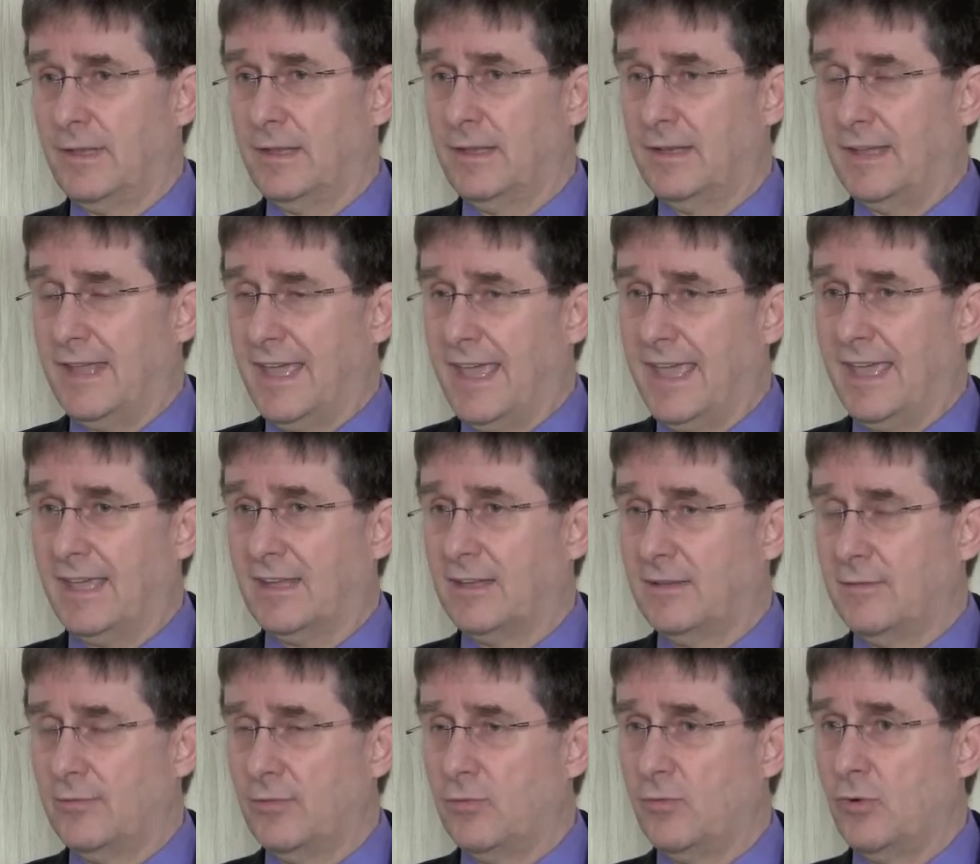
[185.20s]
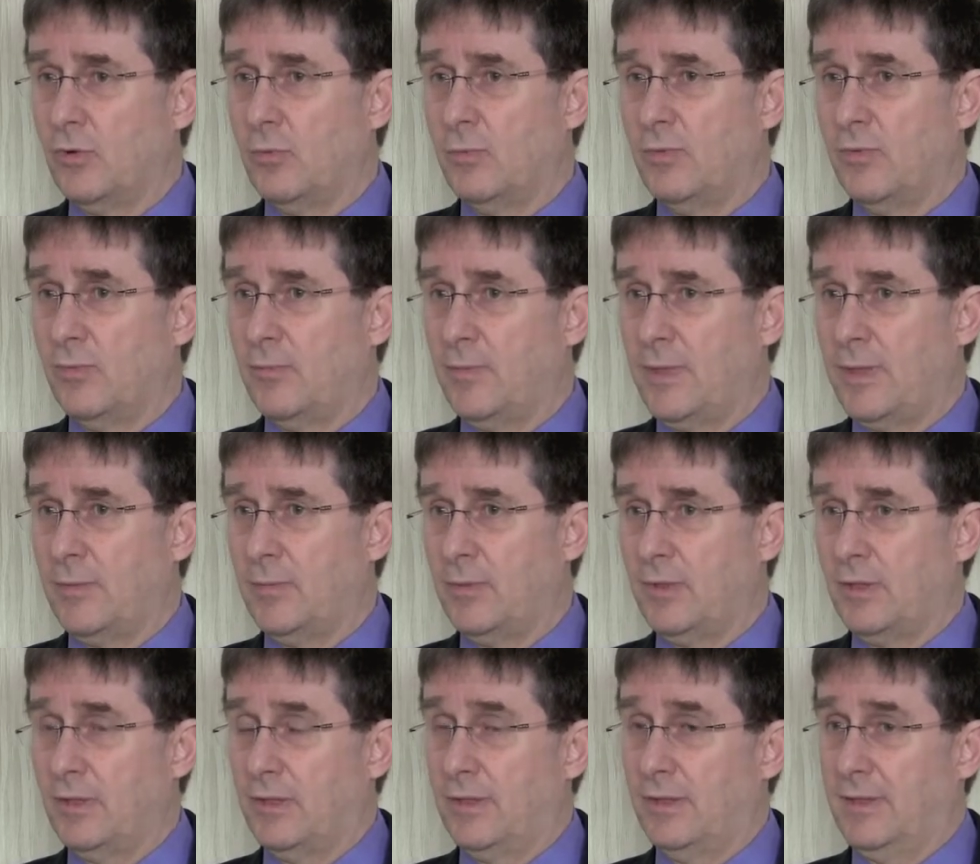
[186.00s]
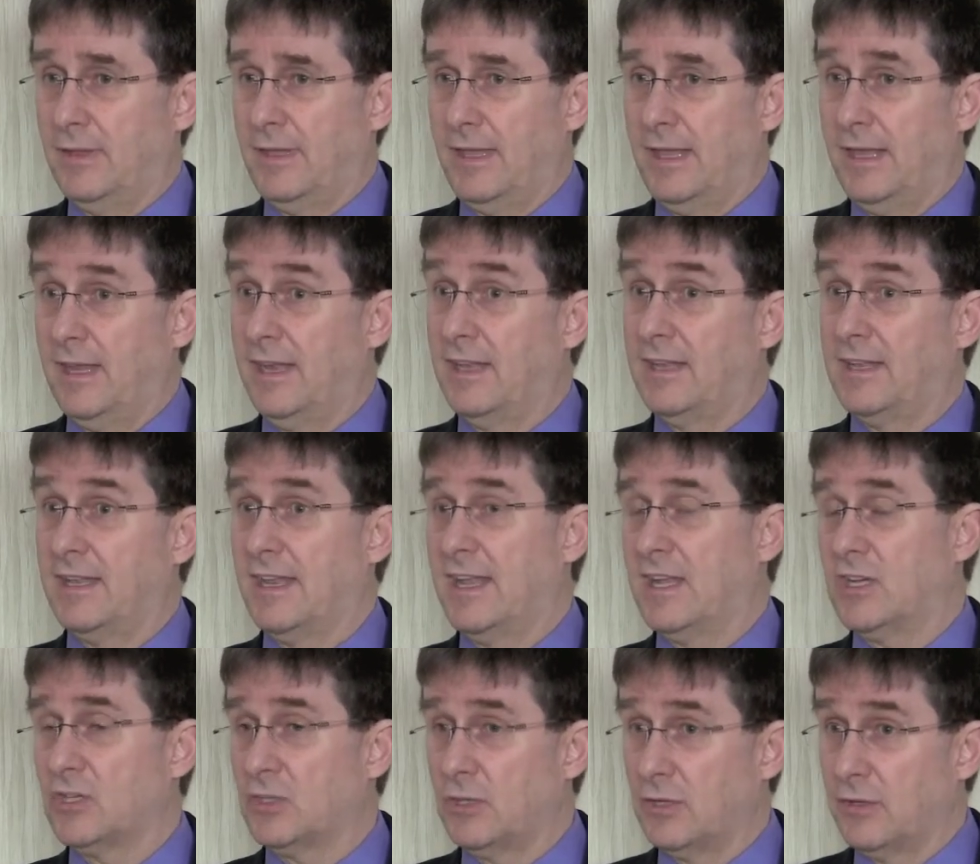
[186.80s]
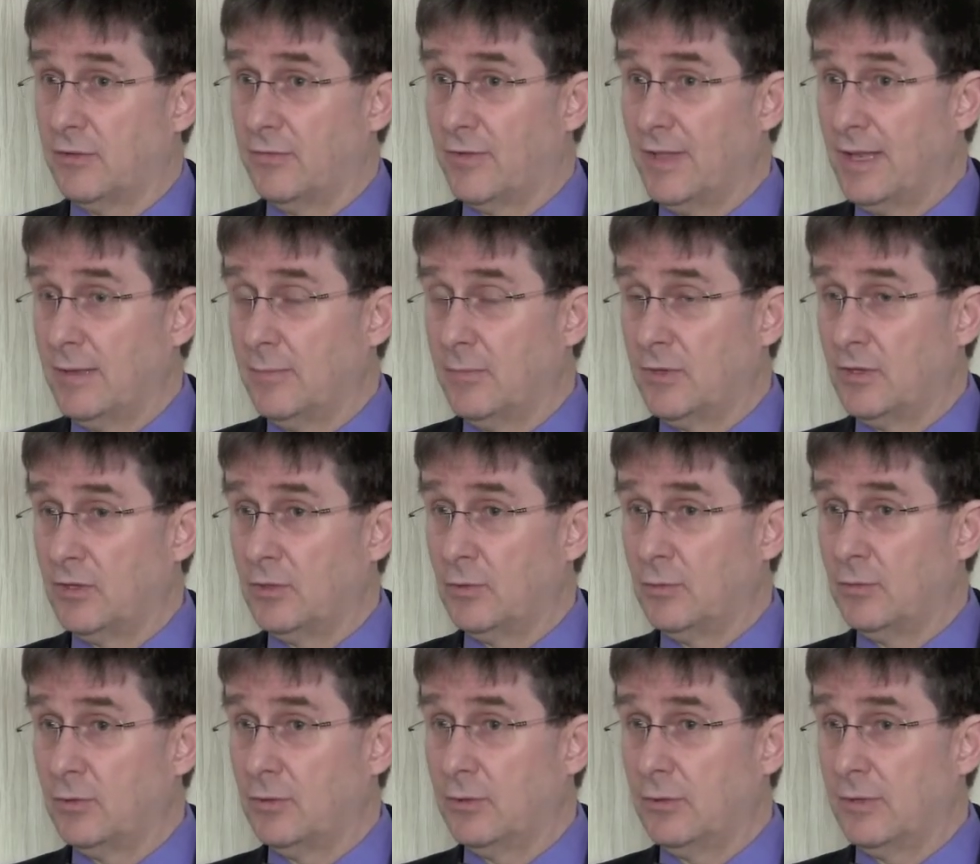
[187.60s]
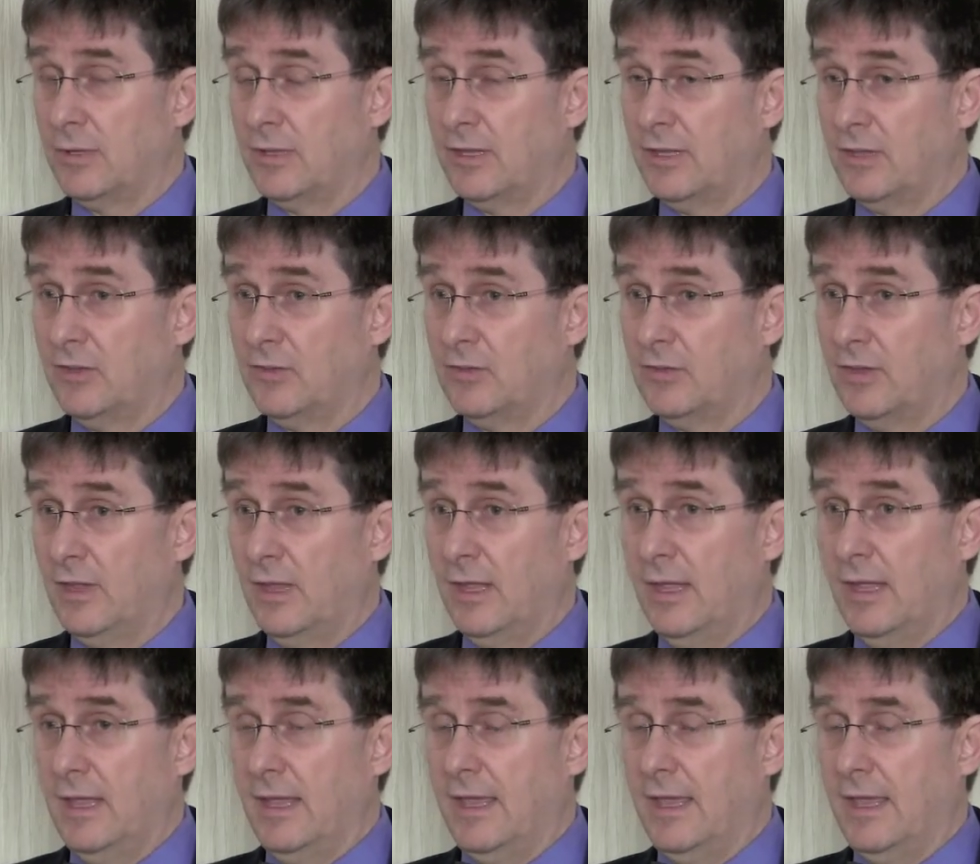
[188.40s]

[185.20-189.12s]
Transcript: and active group of people in international development who are doing this,